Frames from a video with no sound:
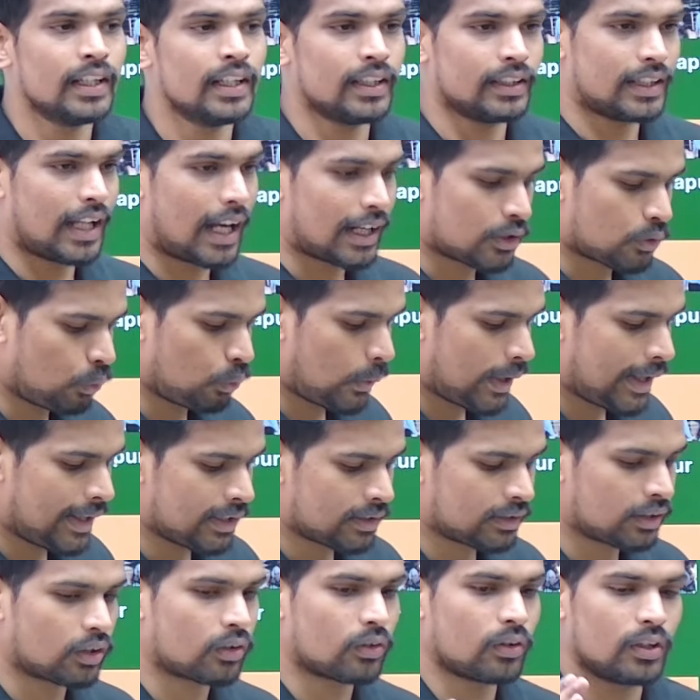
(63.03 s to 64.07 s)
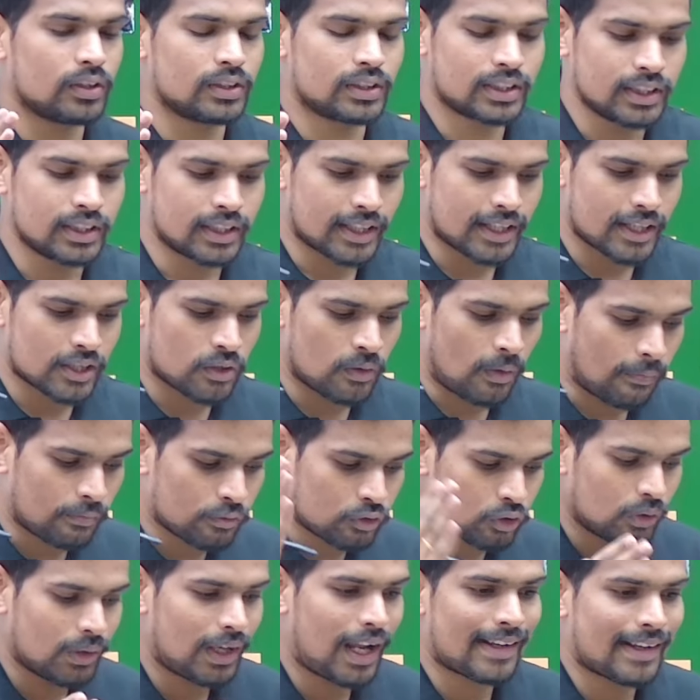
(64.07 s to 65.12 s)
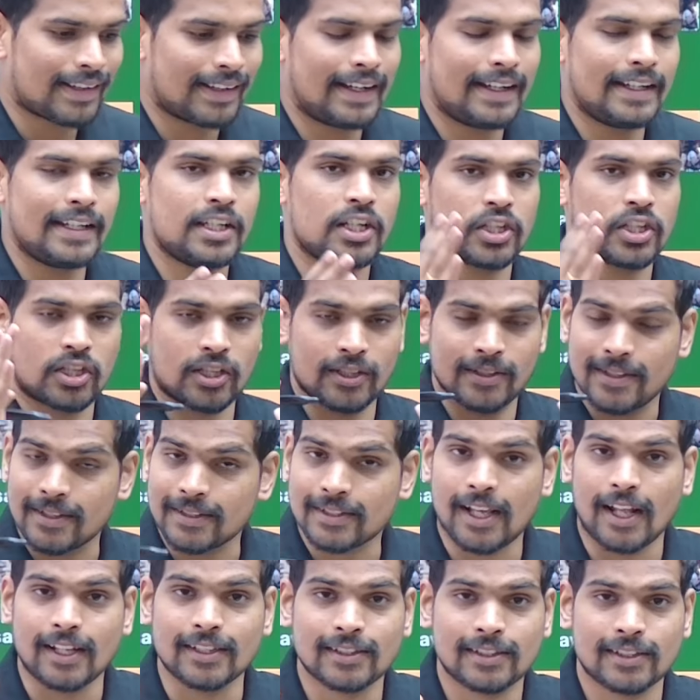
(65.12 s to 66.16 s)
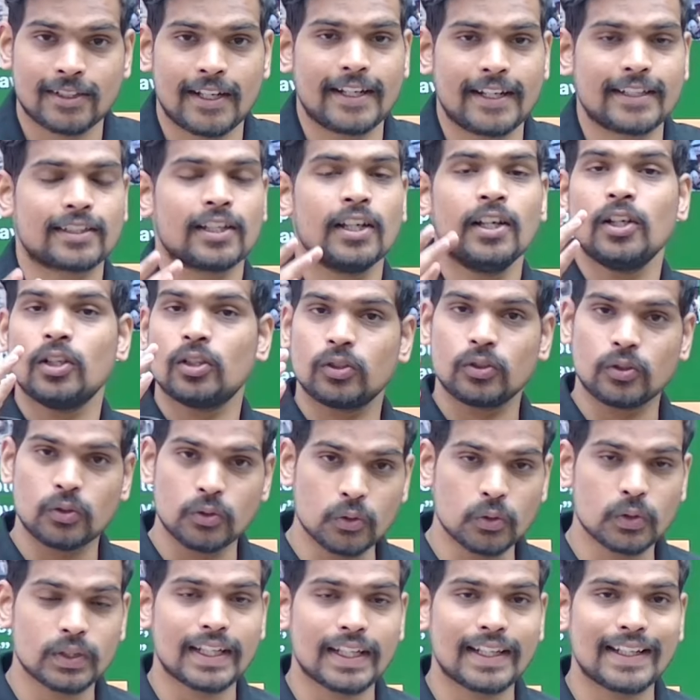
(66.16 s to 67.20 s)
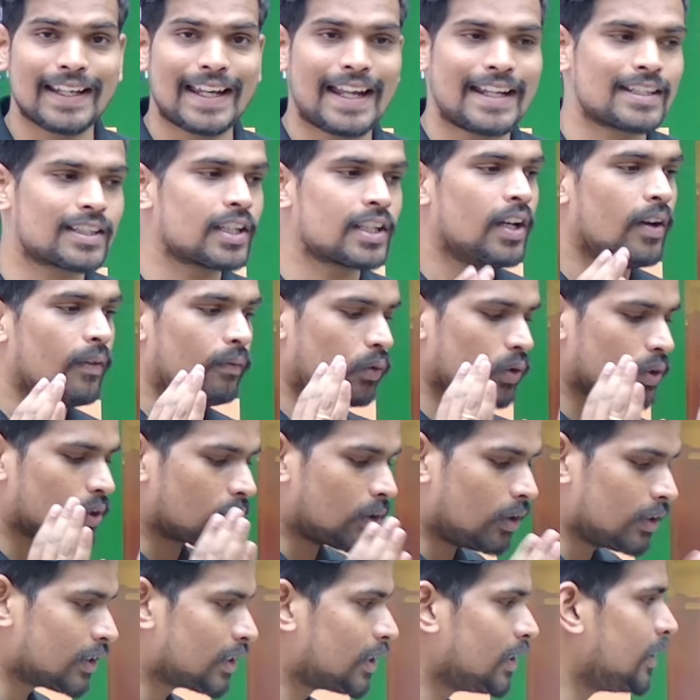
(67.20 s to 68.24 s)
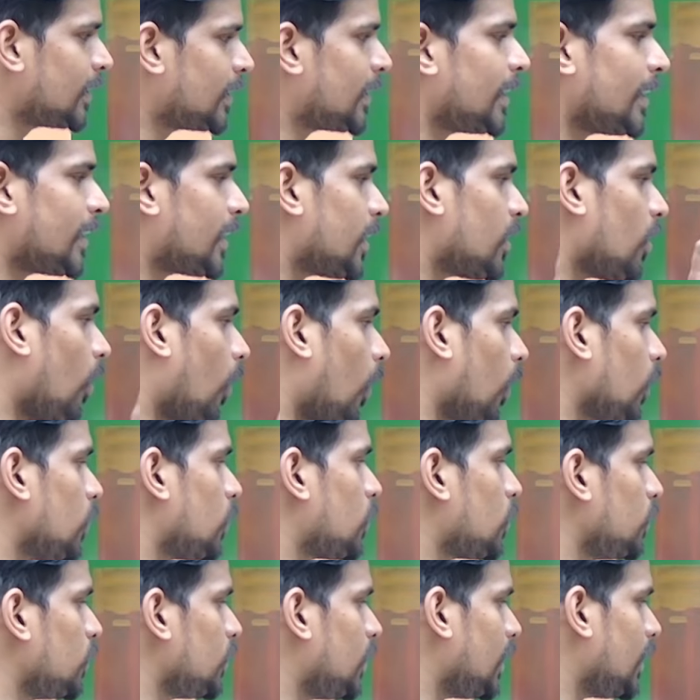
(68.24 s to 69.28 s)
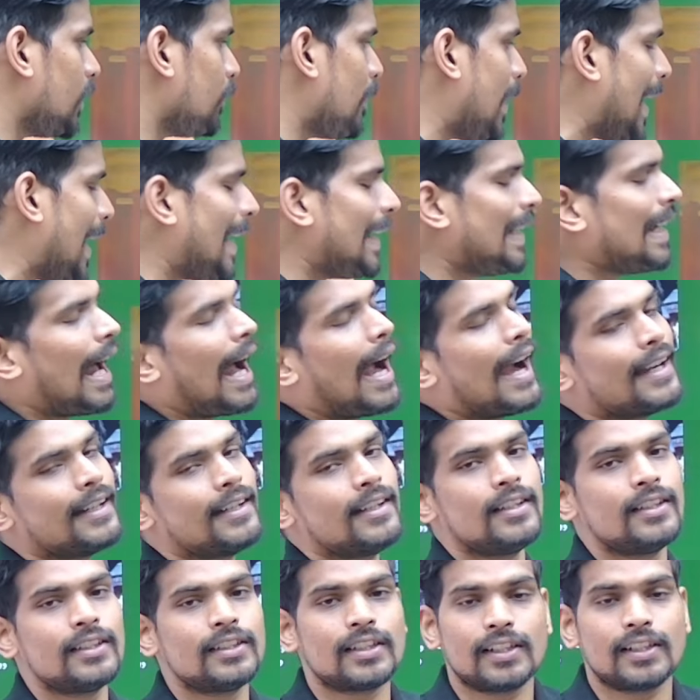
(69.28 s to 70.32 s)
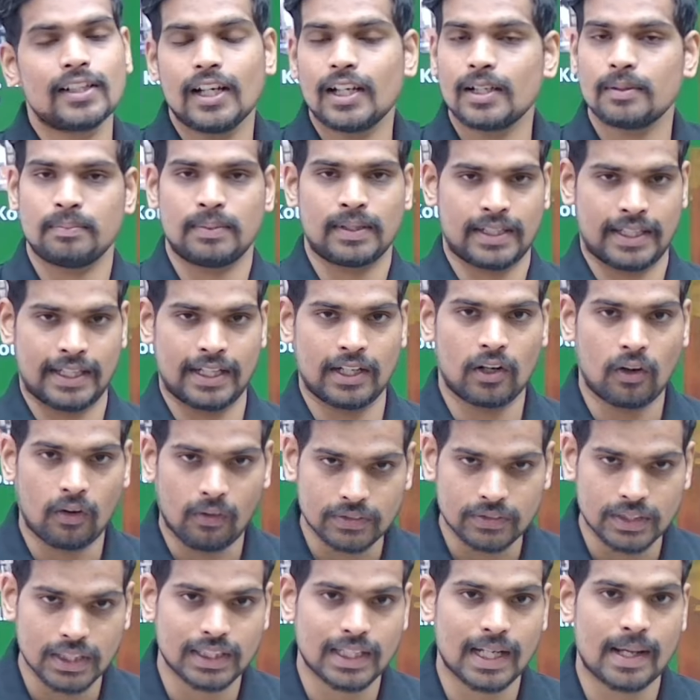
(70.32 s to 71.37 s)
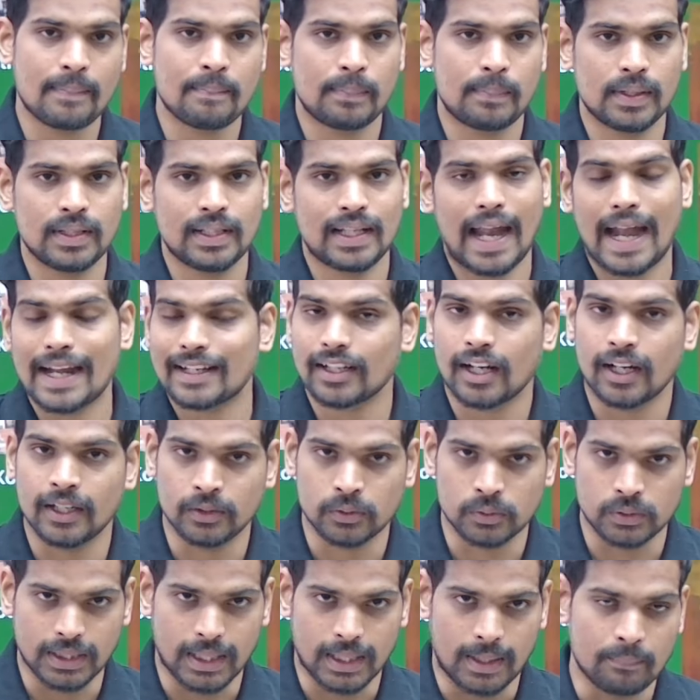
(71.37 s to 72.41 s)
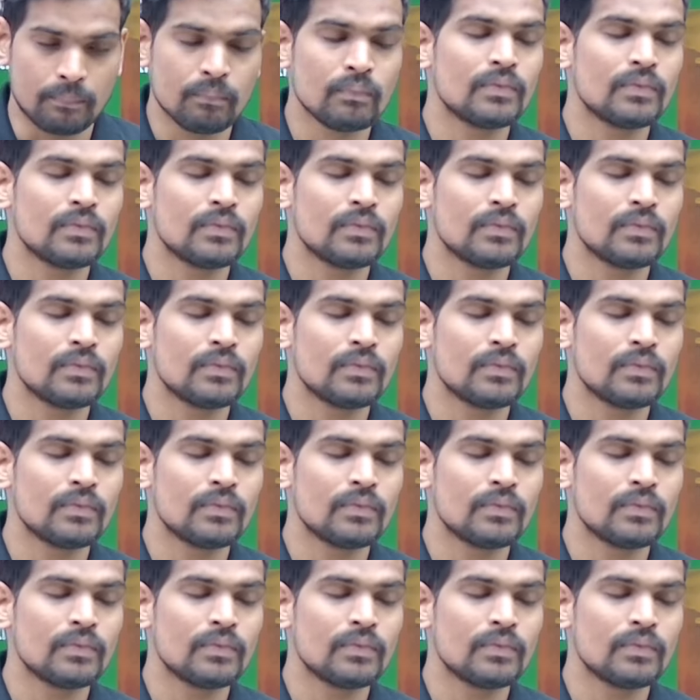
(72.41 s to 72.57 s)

That's where the concentration of solar radiation, the sun's rays, using lens, was concentrated onto the main idol in the Garbhagriha of the temple at Ayodhya.